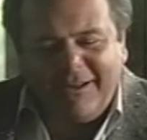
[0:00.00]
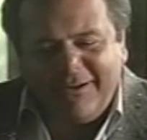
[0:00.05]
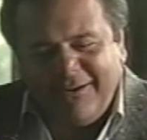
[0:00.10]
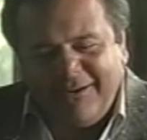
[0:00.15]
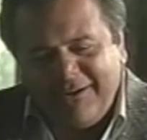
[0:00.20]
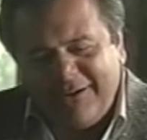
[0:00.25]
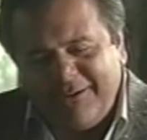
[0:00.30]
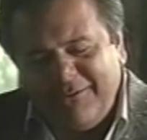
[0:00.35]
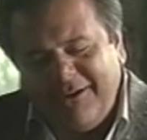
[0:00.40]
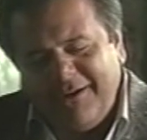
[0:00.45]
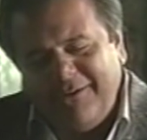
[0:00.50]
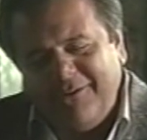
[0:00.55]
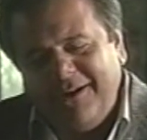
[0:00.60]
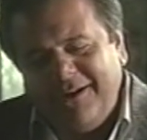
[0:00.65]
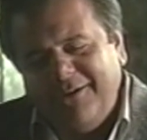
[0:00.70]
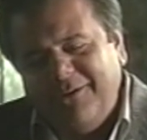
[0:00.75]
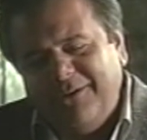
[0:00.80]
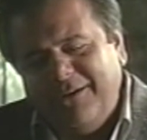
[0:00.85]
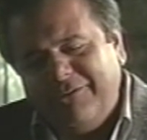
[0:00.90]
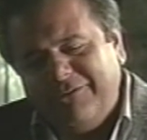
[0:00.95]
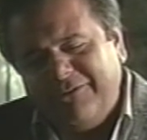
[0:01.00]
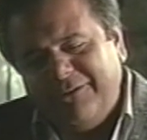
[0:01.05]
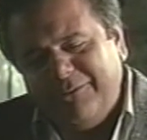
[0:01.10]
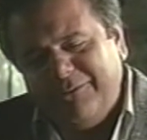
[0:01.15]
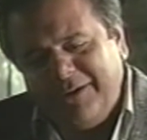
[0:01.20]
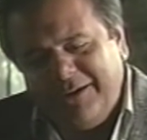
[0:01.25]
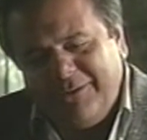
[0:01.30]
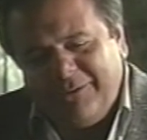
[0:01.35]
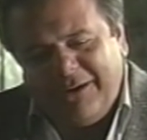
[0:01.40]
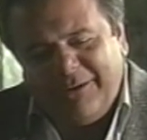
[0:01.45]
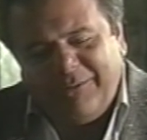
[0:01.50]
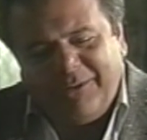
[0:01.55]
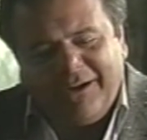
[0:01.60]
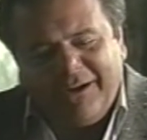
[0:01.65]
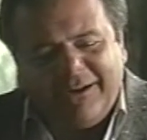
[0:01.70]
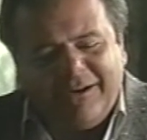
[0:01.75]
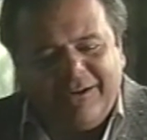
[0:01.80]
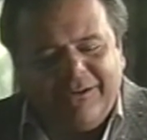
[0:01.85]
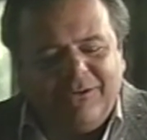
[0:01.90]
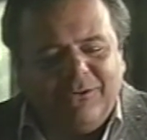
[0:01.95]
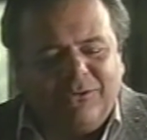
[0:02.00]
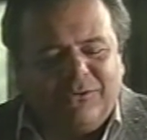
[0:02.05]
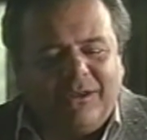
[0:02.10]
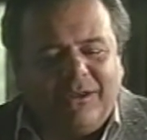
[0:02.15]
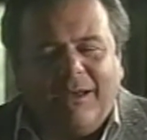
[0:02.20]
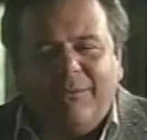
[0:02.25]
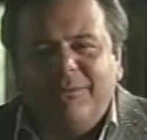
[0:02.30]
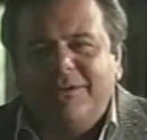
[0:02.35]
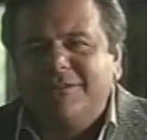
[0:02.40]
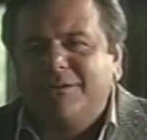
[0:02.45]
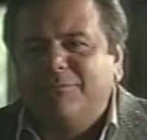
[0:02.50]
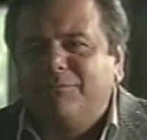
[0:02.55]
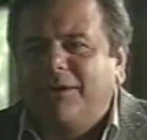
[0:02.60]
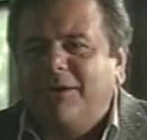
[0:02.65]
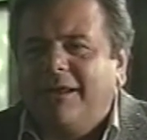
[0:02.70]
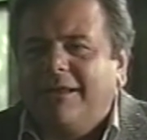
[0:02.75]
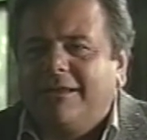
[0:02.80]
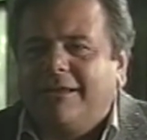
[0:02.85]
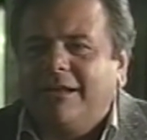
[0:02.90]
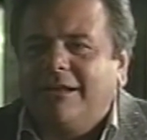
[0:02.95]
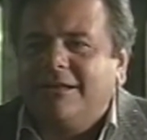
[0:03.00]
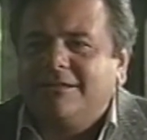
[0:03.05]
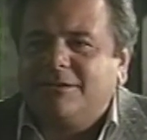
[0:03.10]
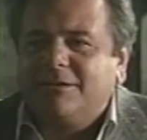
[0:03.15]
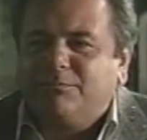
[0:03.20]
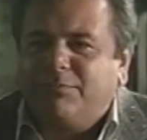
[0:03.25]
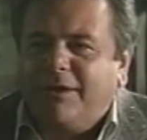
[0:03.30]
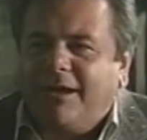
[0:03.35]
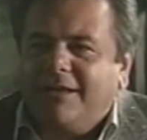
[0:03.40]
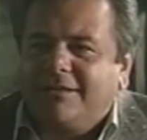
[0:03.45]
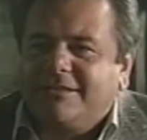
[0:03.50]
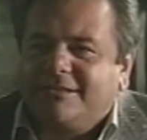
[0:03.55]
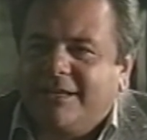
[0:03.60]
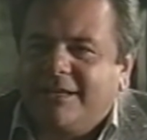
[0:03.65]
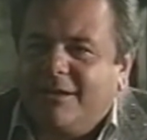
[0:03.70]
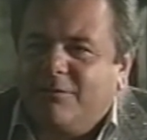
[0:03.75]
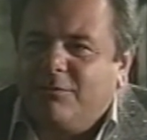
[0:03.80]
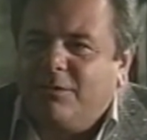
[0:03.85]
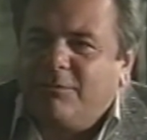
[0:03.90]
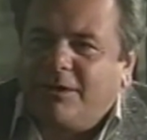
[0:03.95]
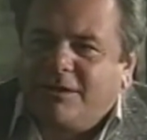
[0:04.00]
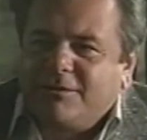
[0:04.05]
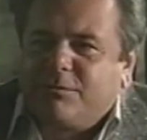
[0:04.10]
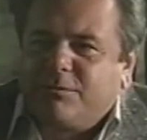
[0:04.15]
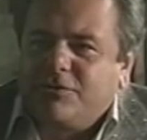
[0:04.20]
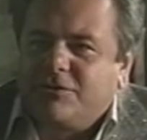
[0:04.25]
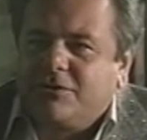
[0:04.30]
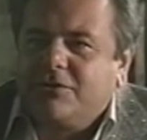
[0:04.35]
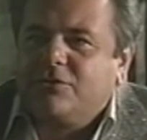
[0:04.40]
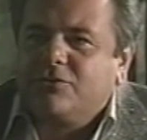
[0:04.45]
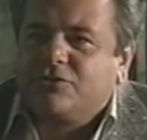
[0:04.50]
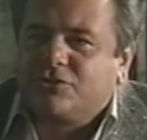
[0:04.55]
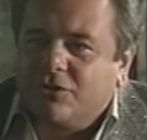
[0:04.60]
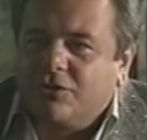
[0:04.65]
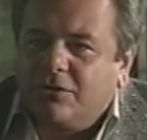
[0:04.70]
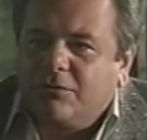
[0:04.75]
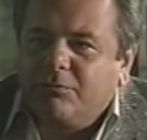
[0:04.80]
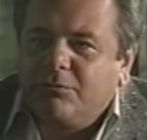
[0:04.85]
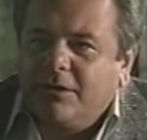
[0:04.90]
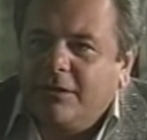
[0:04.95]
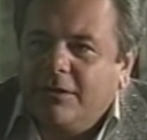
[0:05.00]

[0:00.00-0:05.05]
Look, what, what, do you want from me? What am I going to do? Tommy's a bad kid. He's a bad seed. What am I supposed to do? Shoot him?